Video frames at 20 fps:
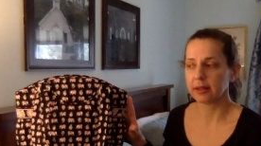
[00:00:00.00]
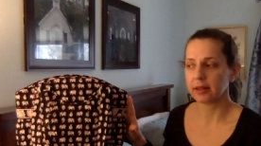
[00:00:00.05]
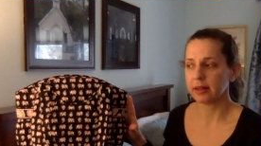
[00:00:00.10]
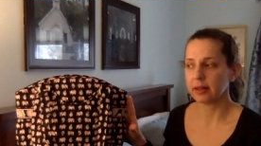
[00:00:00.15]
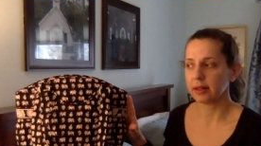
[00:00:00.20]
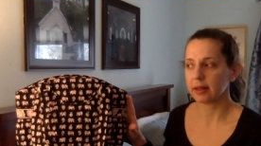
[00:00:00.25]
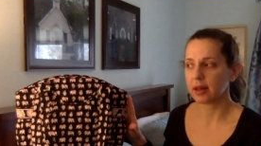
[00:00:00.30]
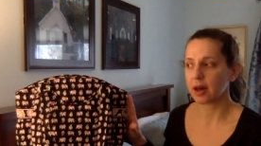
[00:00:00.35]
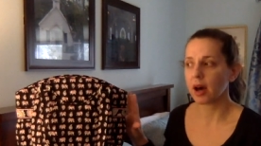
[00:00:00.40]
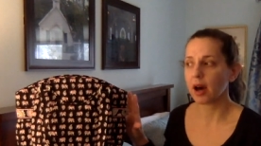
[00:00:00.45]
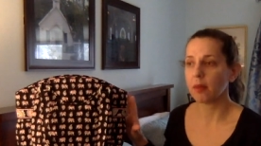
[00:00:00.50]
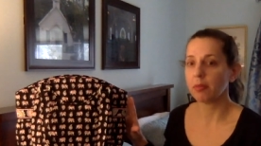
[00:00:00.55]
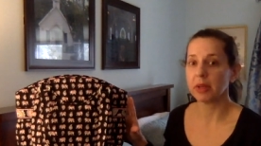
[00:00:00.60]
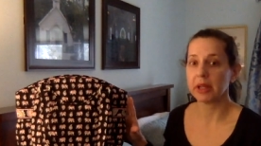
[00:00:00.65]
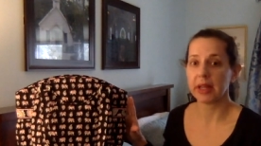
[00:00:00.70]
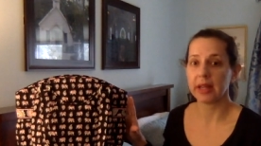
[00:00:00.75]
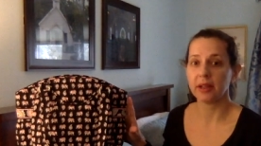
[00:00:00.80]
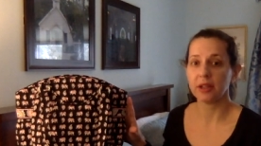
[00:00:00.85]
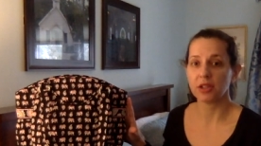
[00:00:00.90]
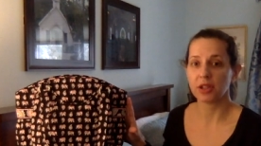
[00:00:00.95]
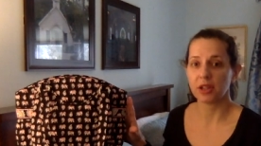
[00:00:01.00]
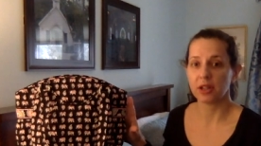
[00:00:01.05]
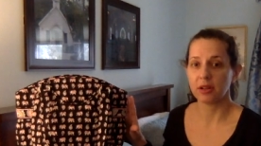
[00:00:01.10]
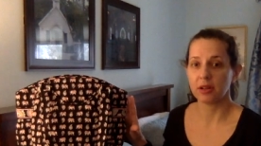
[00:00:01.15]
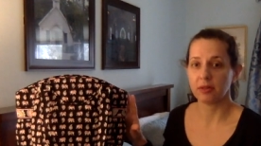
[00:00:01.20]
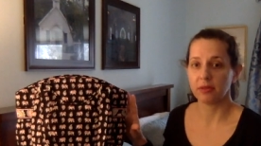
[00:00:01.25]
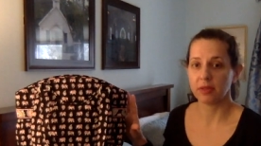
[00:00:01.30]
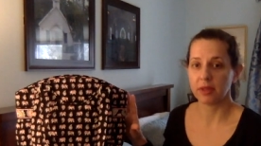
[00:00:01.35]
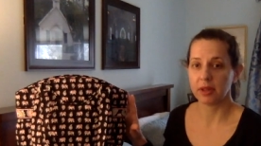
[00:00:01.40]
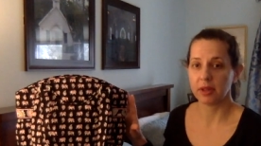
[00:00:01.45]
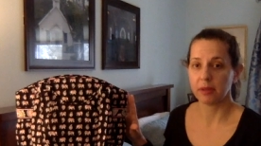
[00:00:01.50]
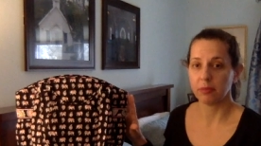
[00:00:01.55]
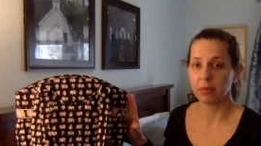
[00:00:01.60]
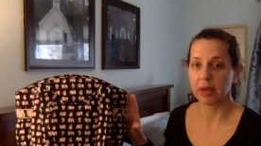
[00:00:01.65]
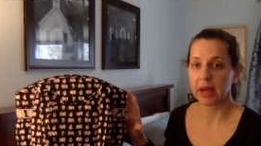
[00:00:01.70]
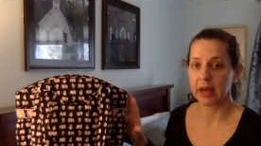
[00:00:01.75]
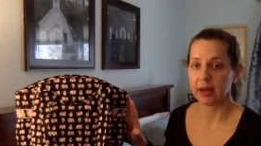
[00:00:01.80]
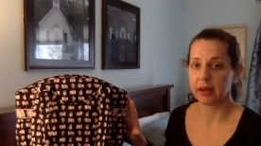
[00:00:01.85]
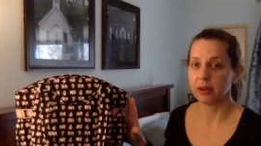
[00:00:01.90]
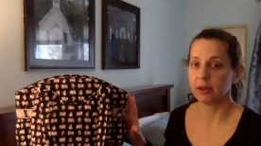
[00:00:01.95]
the combination of the
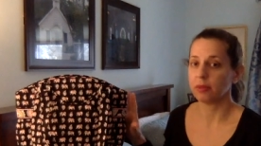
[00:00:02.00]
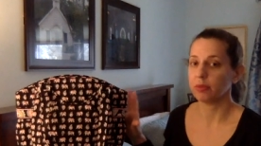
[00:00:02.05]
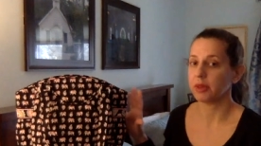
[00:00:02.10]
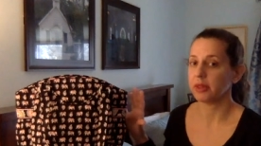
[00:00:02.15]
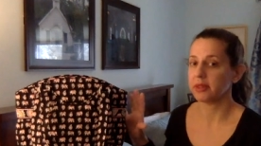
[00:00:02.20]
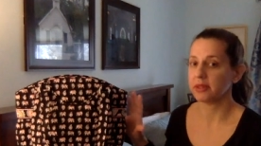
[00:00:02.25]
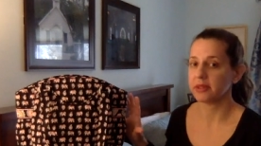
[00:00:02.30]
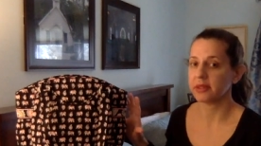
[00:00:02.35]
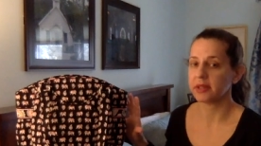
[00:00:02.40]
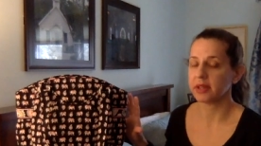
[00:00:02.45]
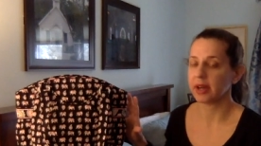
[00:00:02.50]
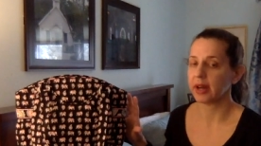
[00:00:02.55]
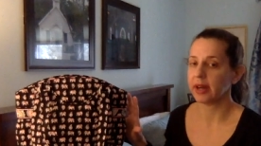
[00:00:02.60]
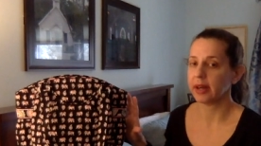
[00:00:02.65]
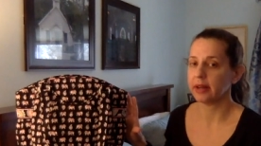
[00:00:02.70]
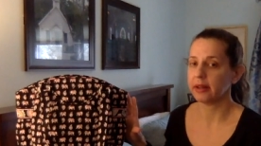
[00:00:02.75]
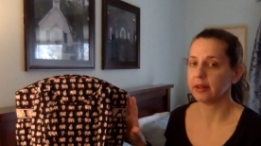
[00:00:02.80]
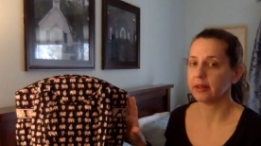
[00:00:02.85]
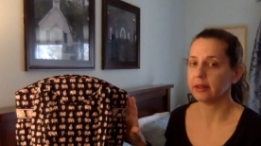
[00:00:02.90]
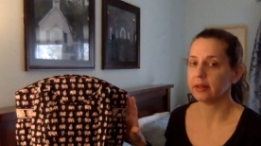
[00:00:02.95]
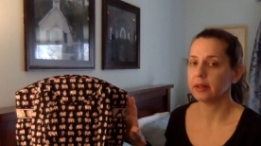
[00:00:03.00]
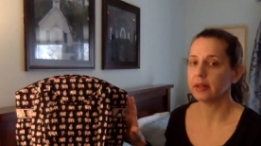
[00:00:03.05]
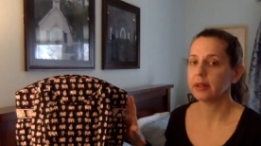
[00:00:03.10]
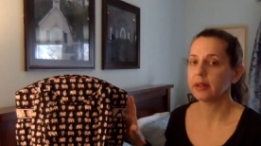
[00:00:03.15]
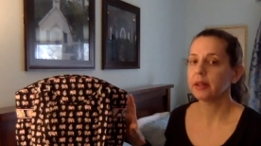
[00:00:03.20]
pattern with the style